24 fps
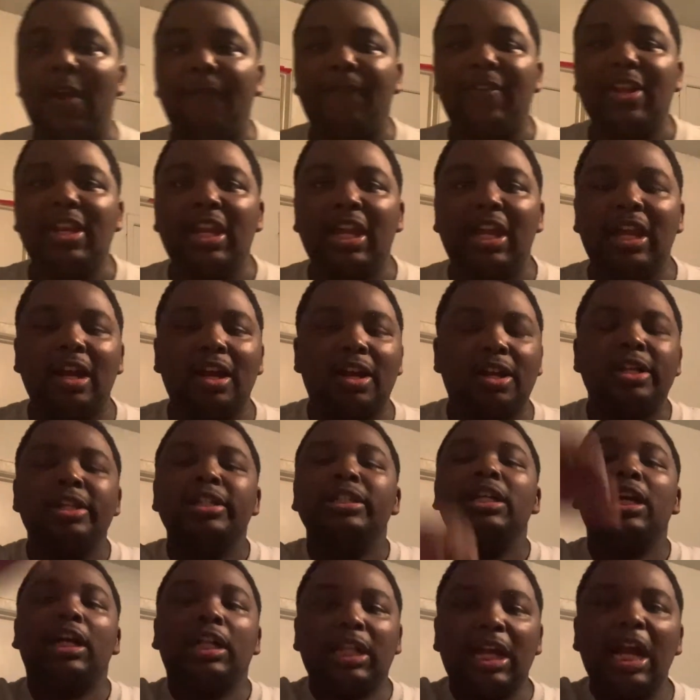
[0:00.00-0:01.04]
in here,
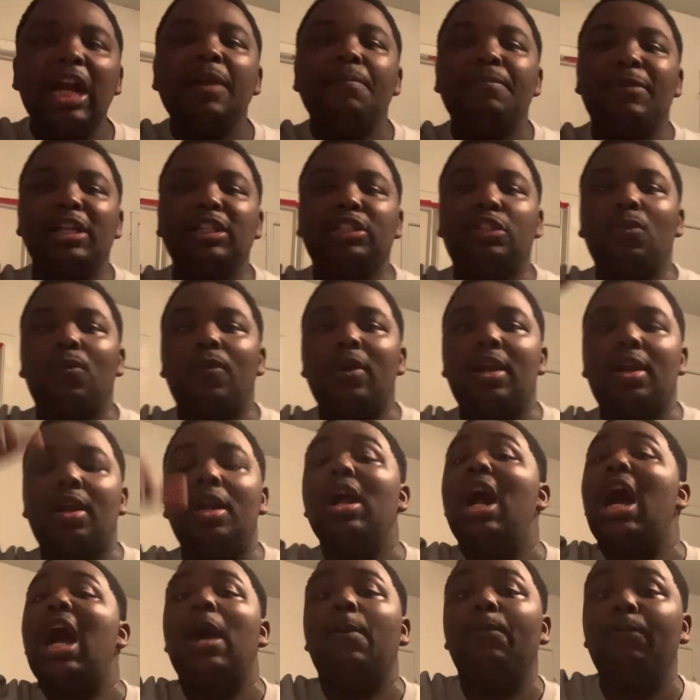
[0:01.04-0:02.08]
declare me as the winner,
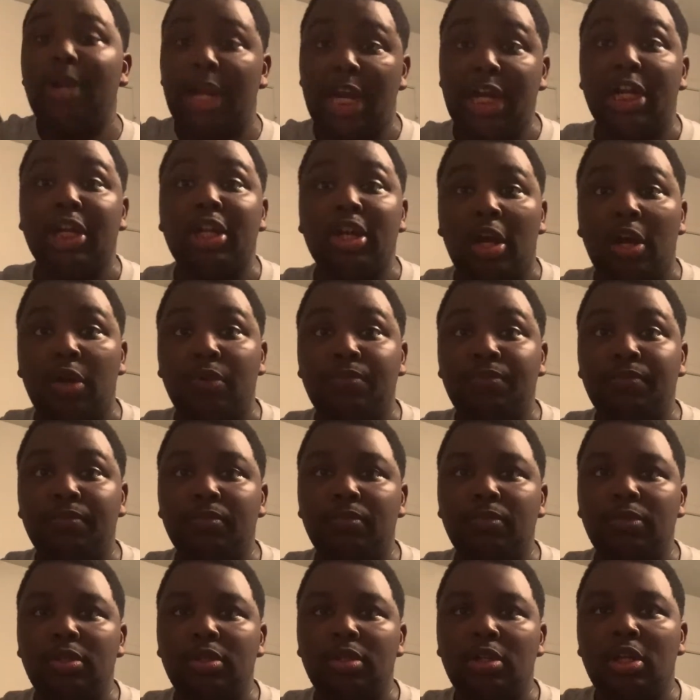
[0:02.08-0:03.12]
I'm ready to go.
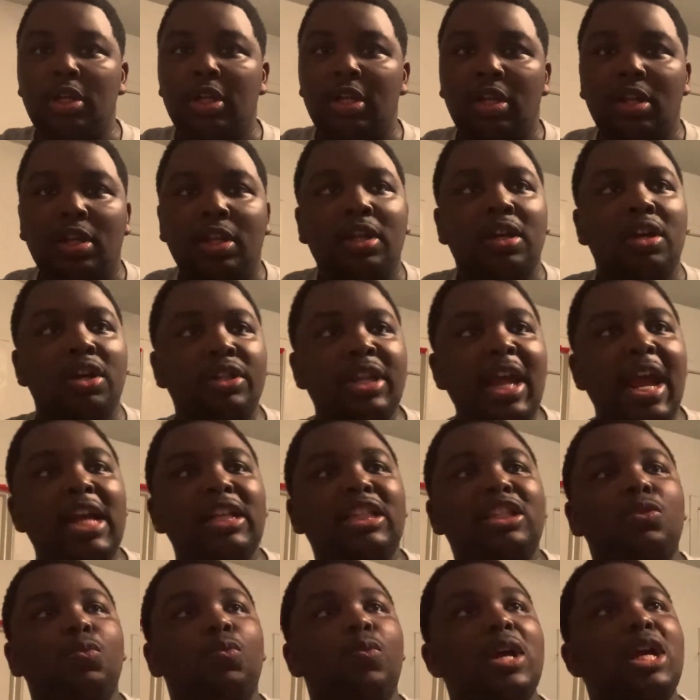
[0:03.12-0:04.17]

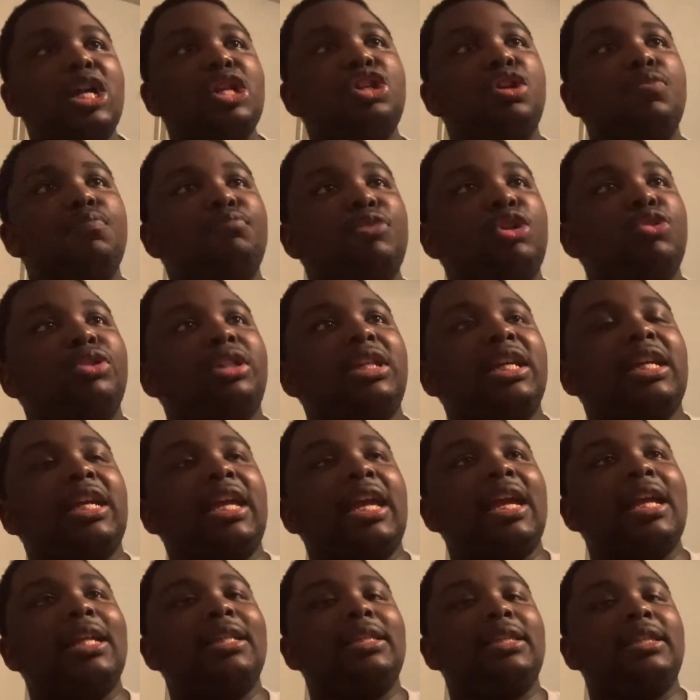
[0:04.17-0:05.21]
That's when the music
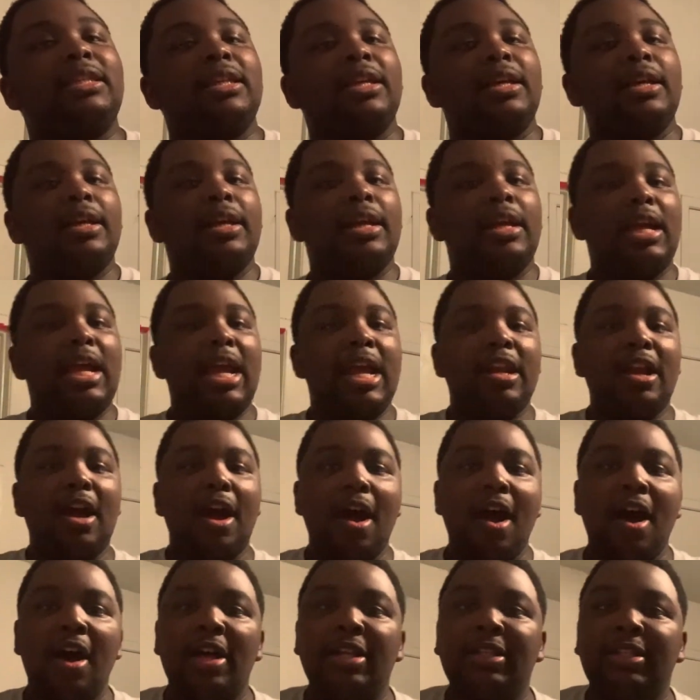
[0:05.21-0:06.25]
hits and
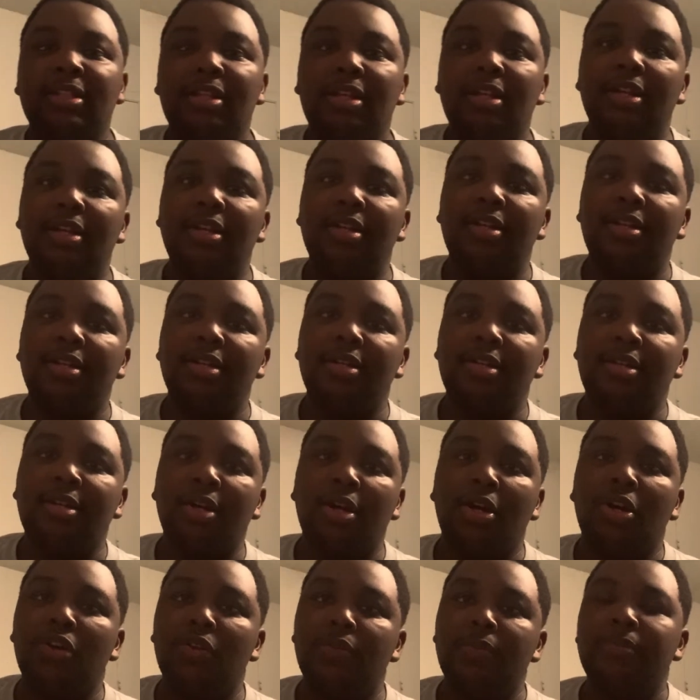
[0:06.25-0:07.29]
Asuka
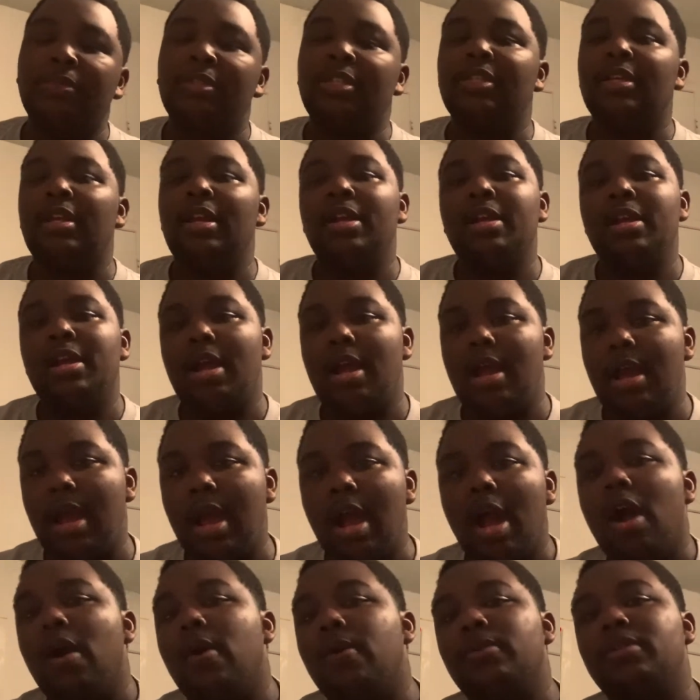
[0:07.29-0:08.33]
comes
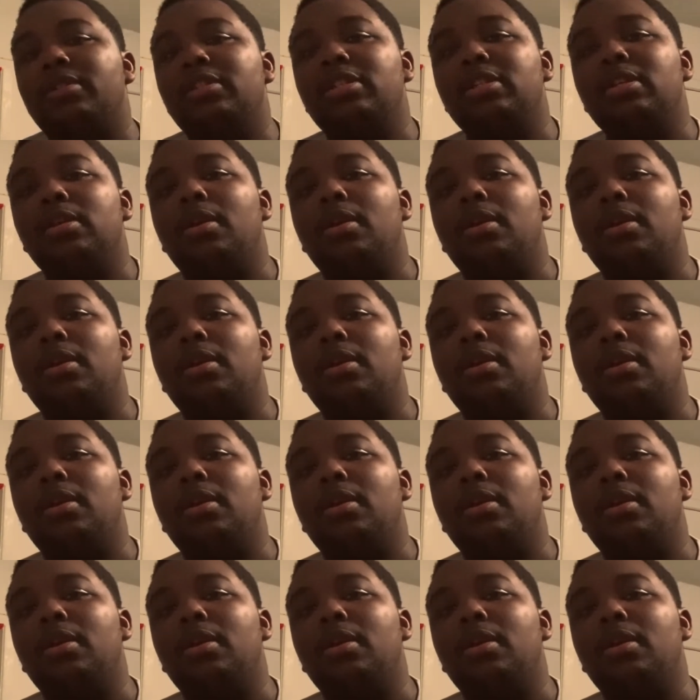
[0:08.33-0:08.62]
out.